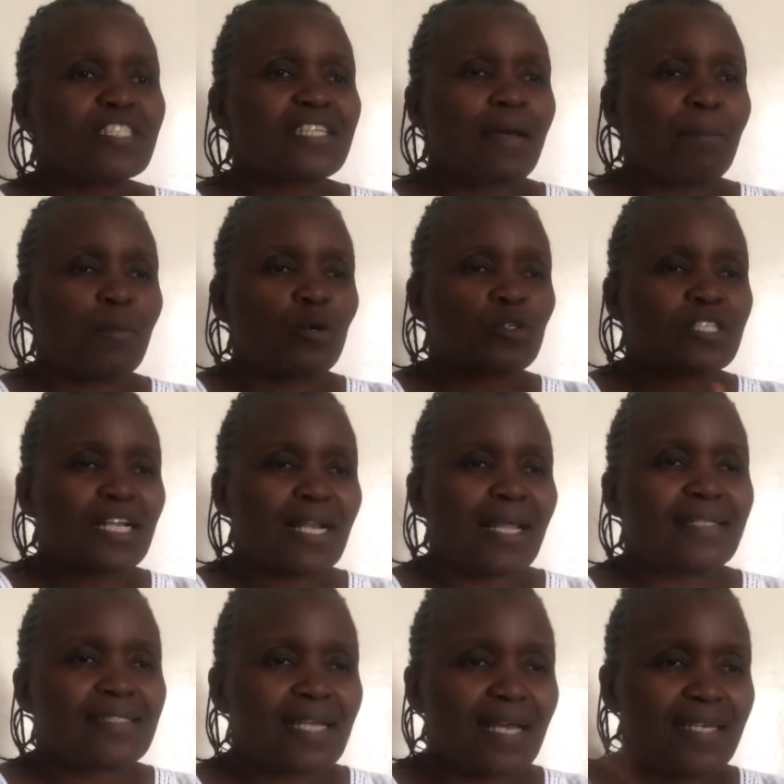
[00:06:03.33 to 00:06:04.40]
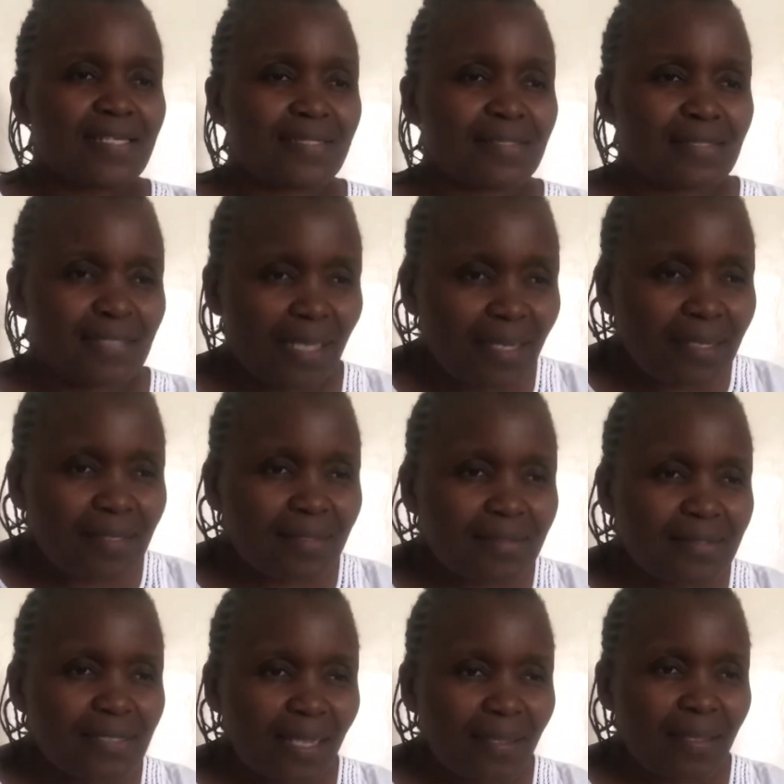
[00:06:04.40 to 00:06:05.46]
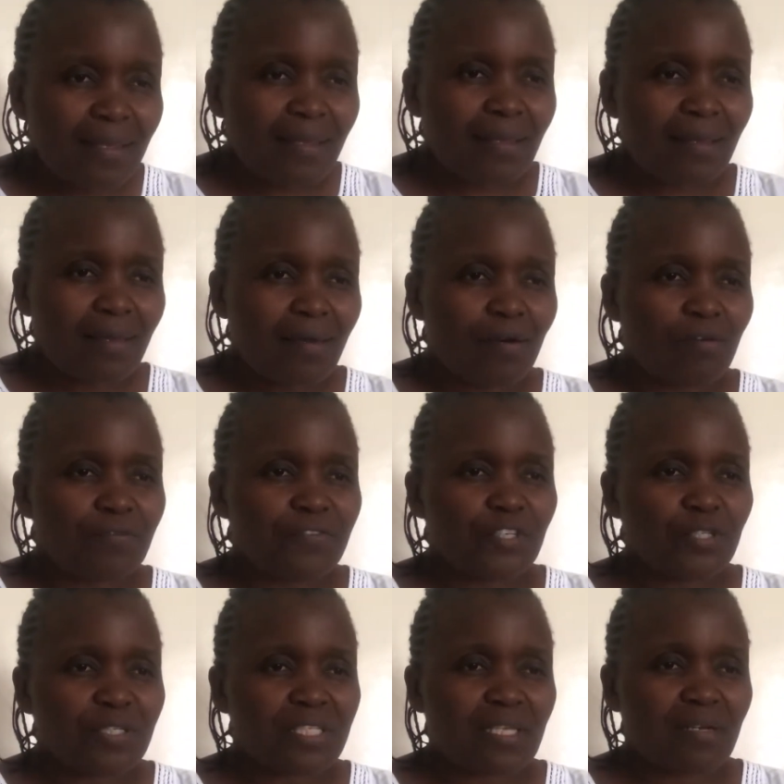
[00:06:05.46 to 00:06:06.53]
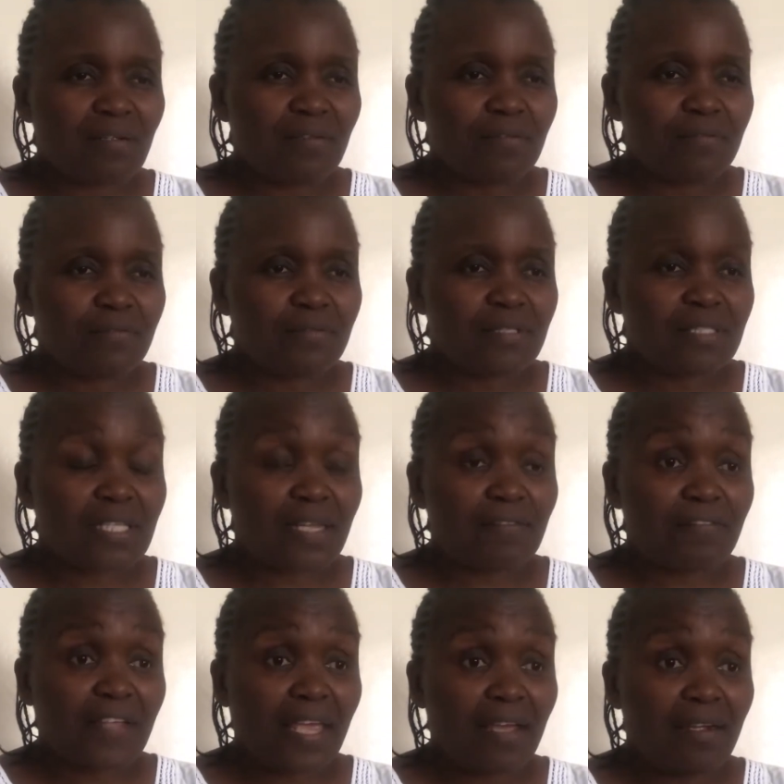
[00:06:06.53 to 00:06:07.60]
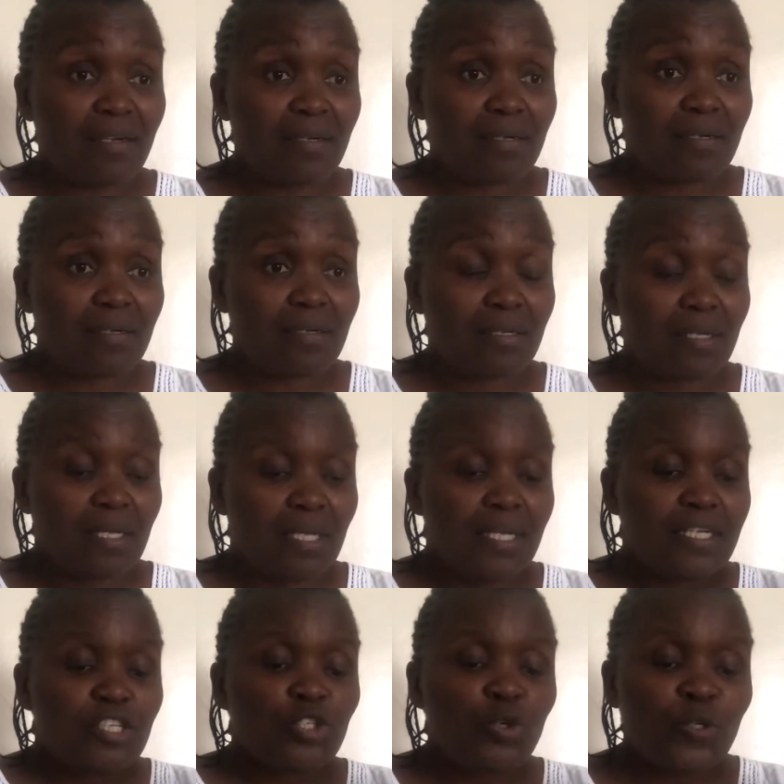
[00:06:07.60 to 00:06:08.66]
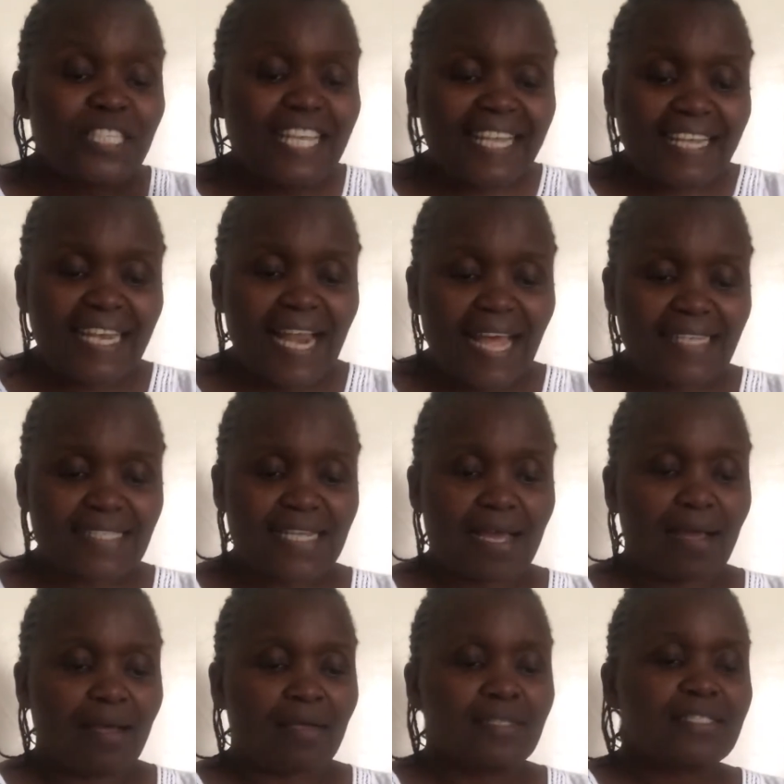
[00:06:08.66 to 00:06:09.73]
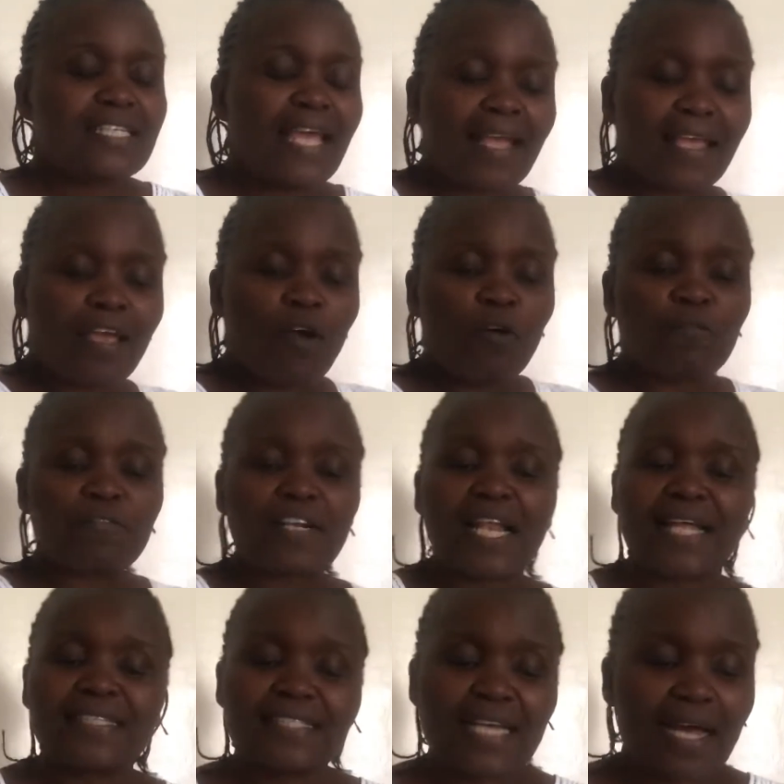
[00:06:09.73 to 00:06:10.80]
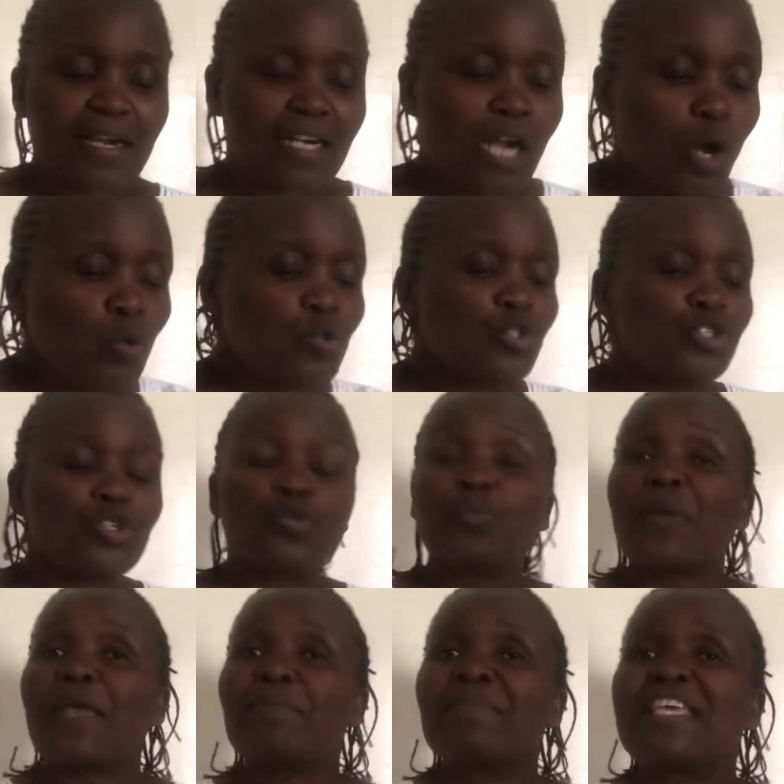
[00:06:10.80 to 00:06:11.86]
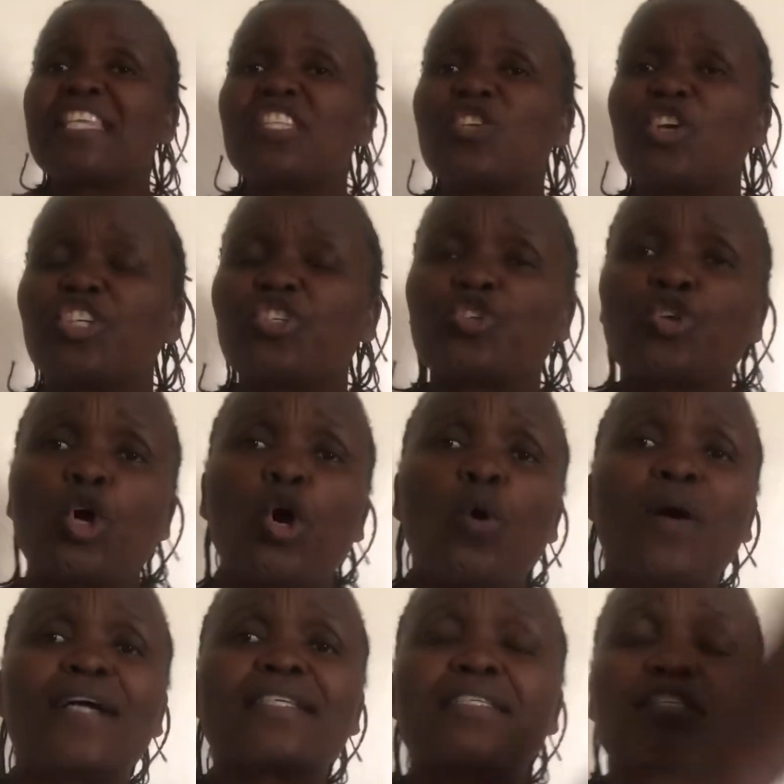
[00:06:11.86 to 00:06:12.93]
about clutter in taking care of yourself, self-care. You declutter, take care of clutter around you, maybe in your drawers,